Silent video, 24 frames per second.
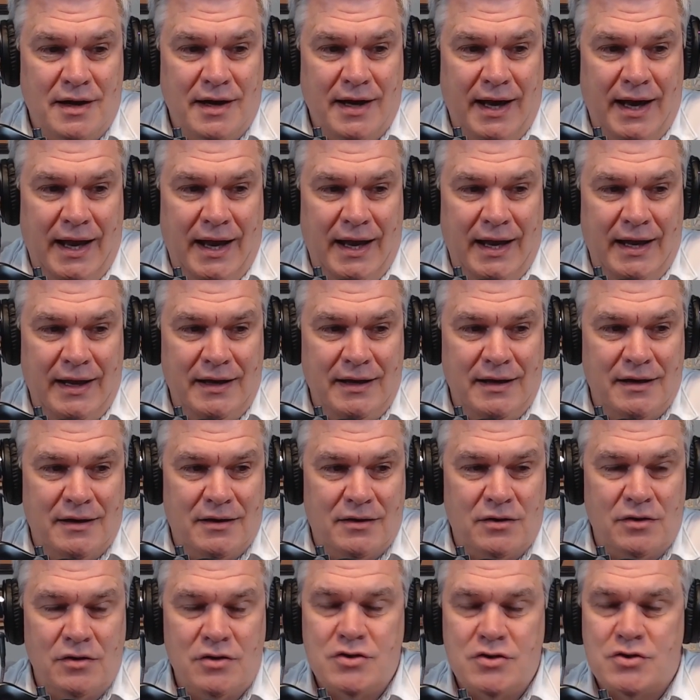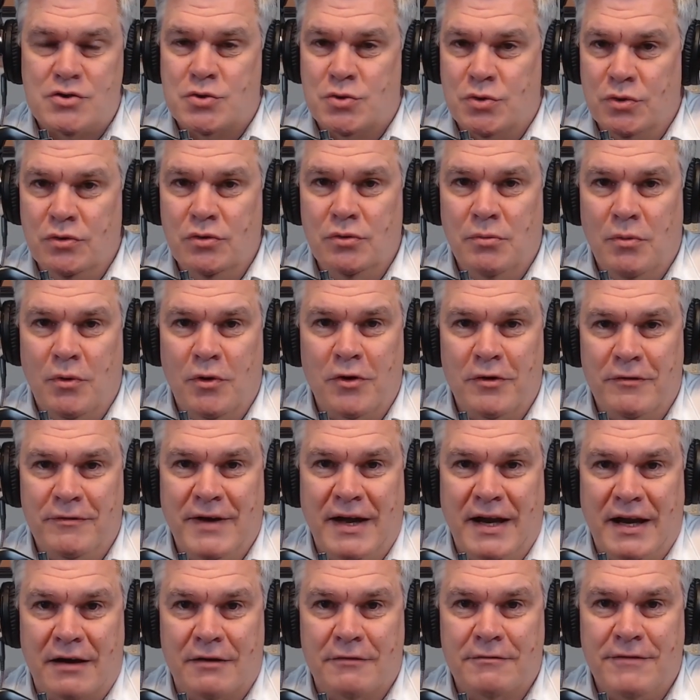a true
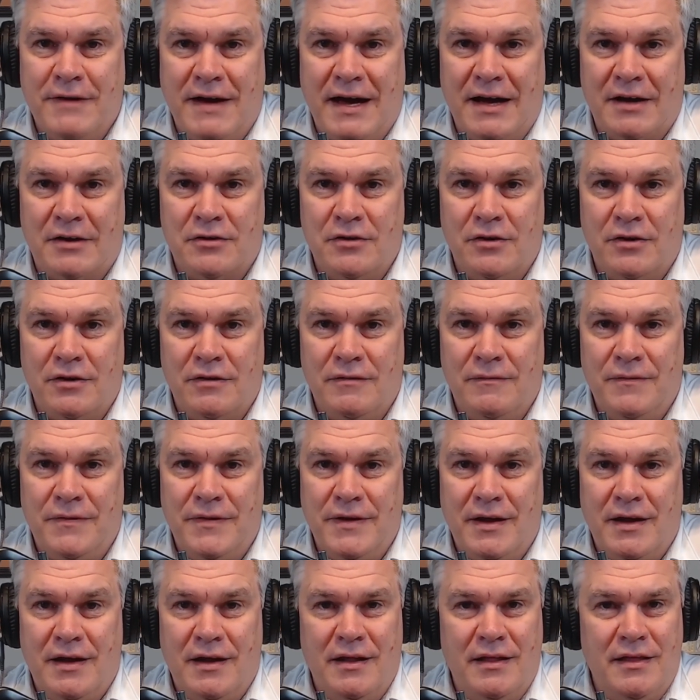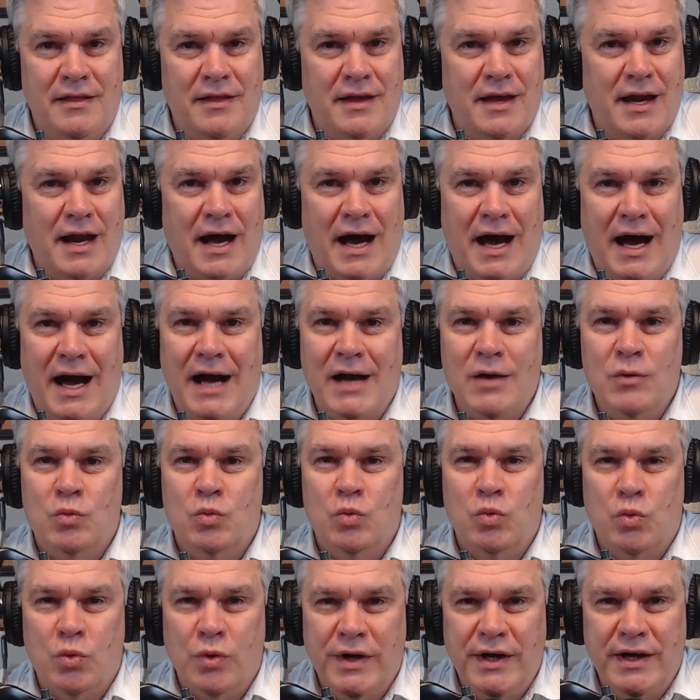motivating factor that I
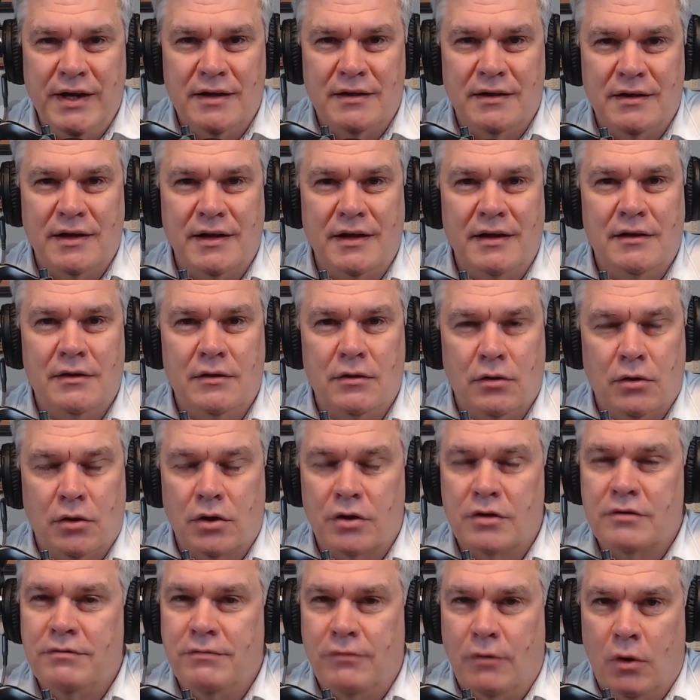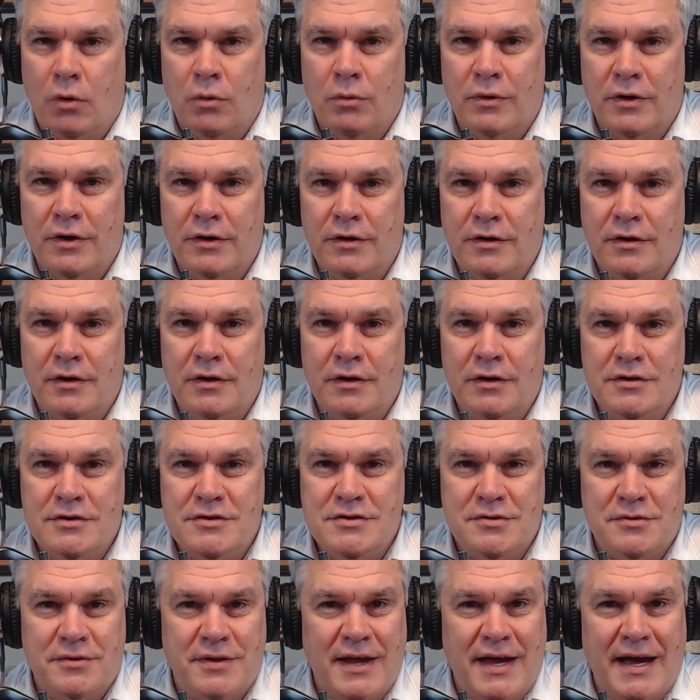really looked forward
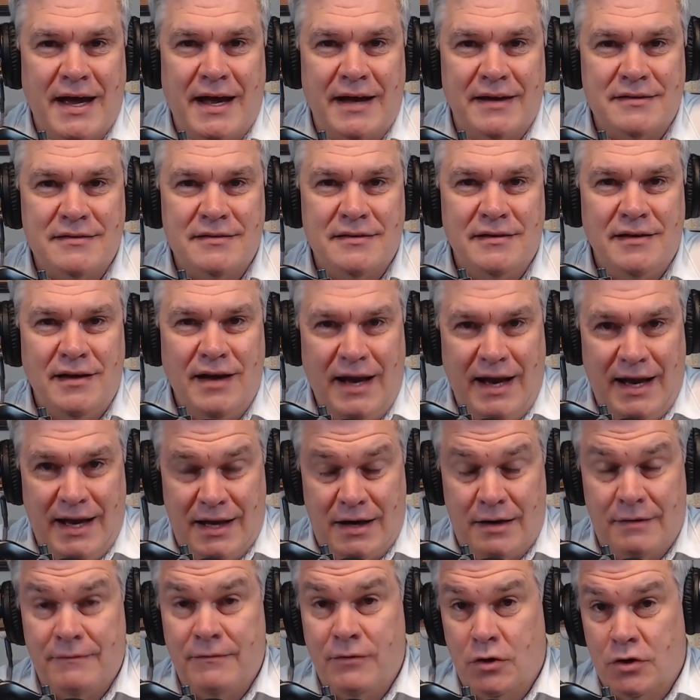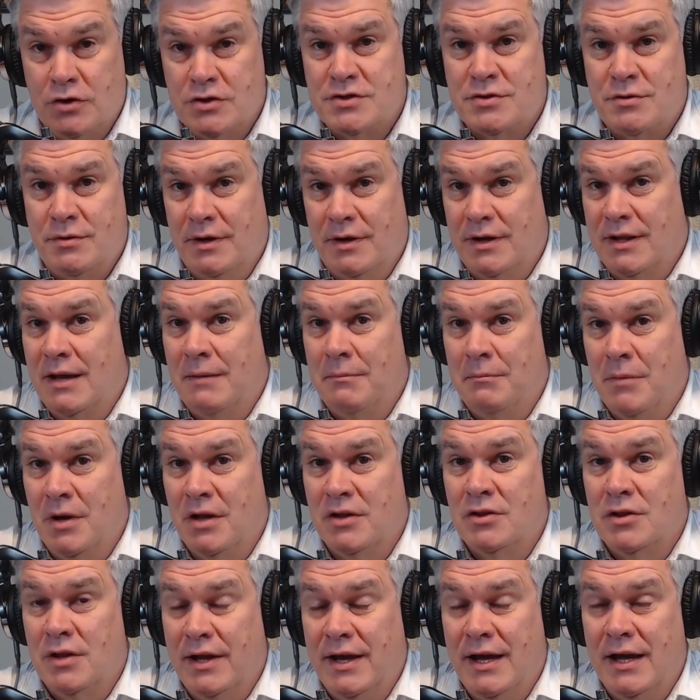to that anniversary, that
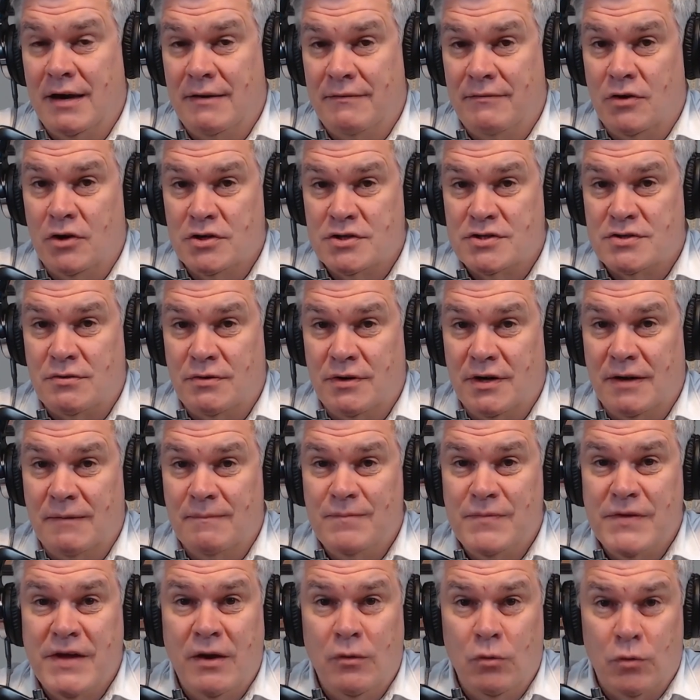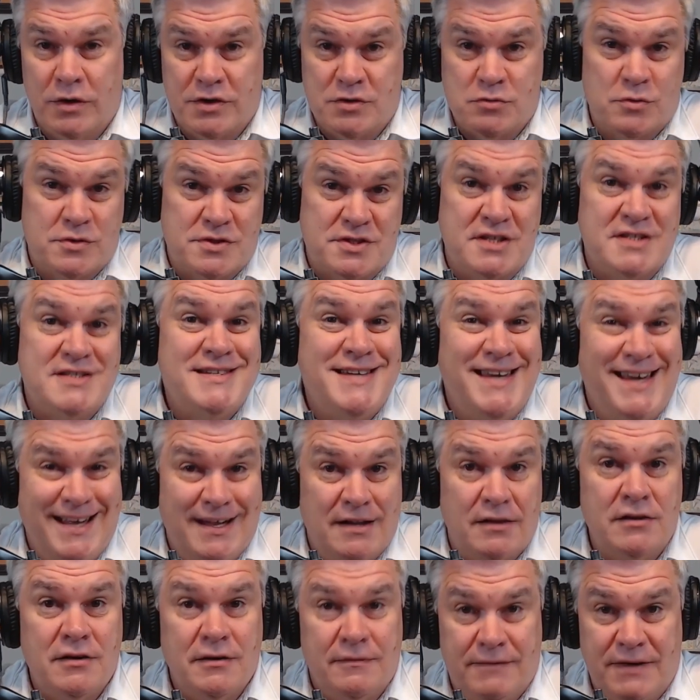monthly anniversary, which was the
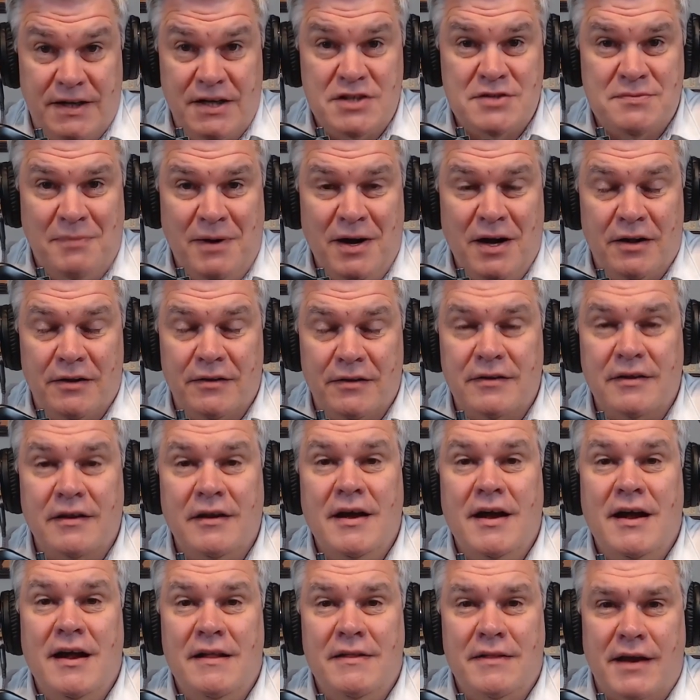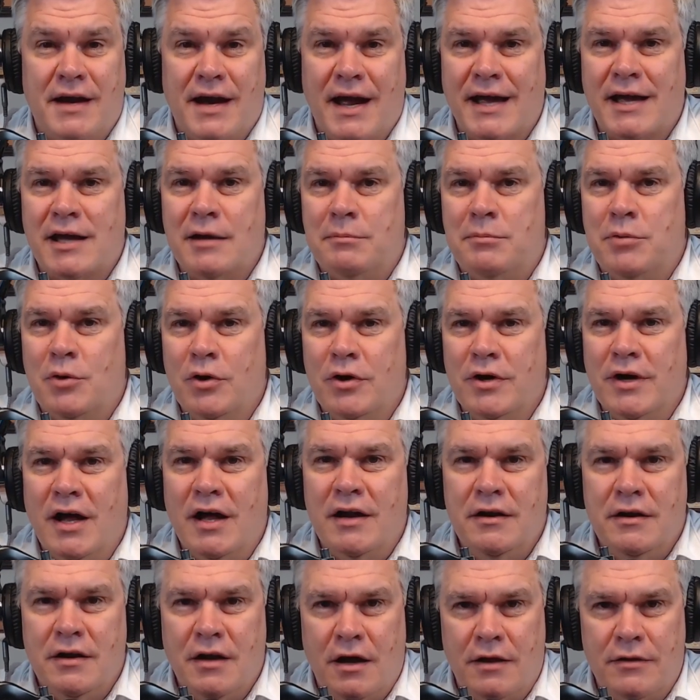10th of each month, that I could put
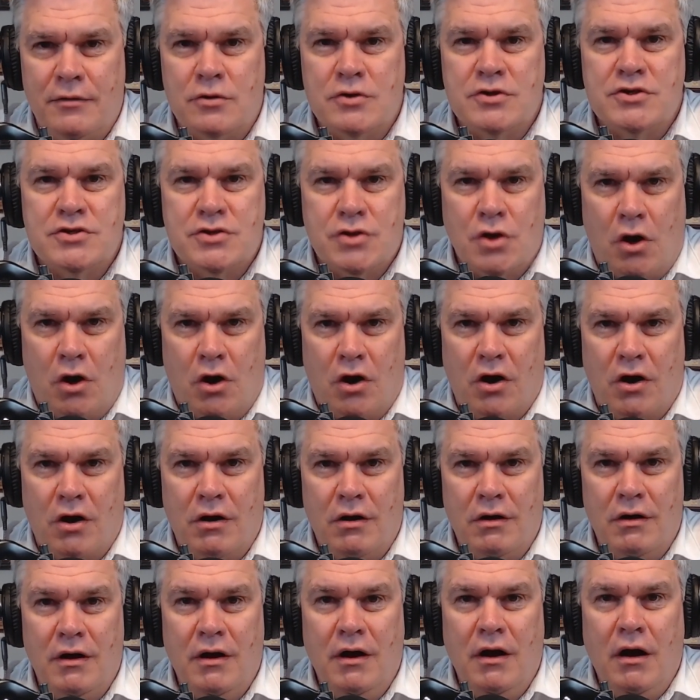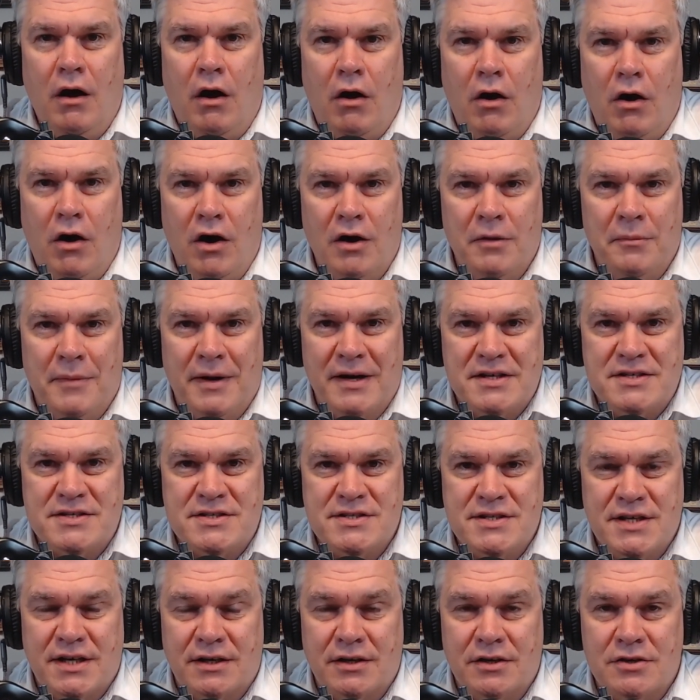another star on my
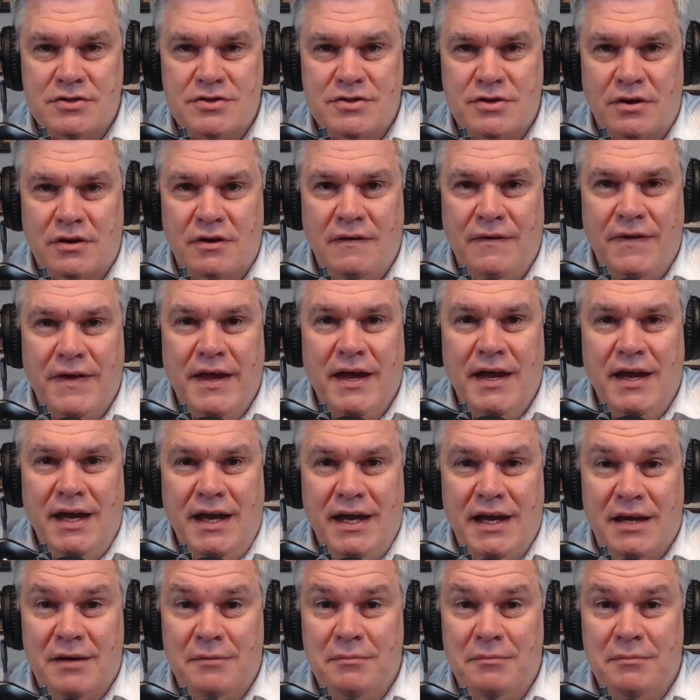signature. It